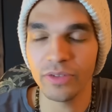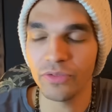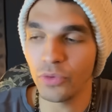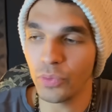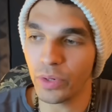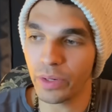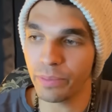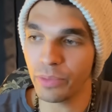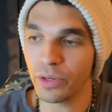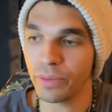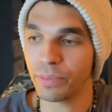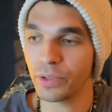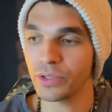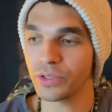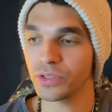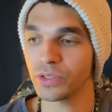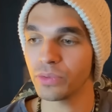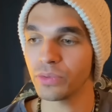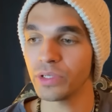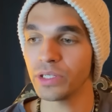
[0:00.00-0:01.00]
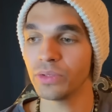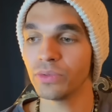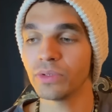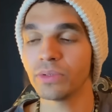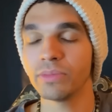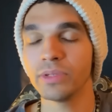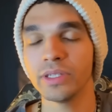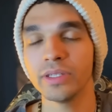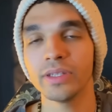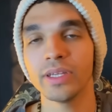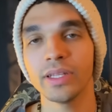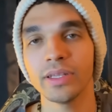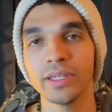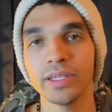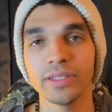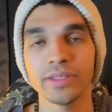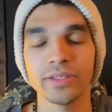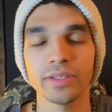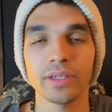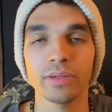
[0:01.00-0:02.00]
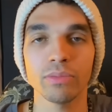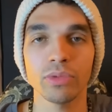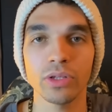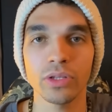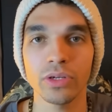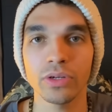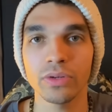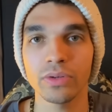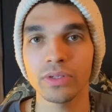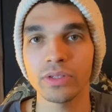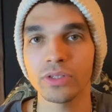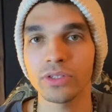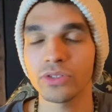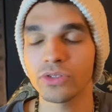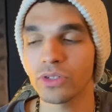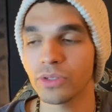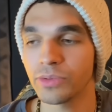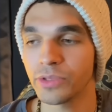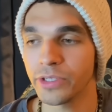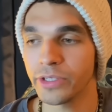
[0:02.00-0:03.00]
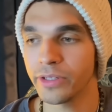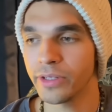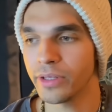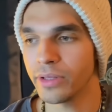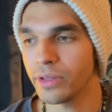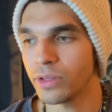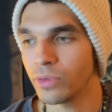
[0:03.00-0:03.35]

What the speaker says: If you want to book a personal reading with me, that link is down below in the description.